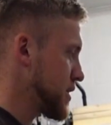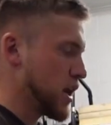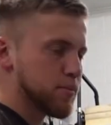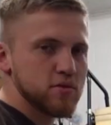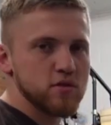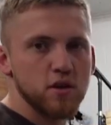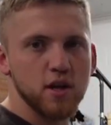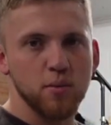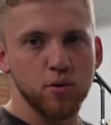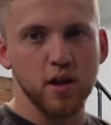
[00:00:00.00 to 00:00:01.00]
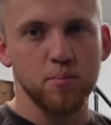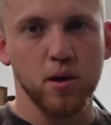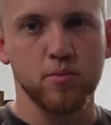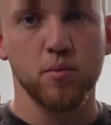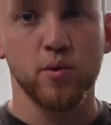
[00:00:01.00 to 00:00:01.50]
calipers done, and then we'll get the
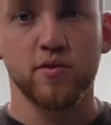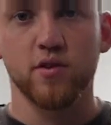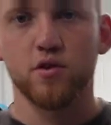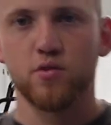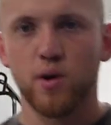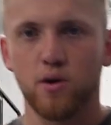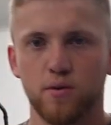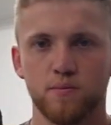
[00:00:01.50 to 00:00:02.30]
BMW inside as well.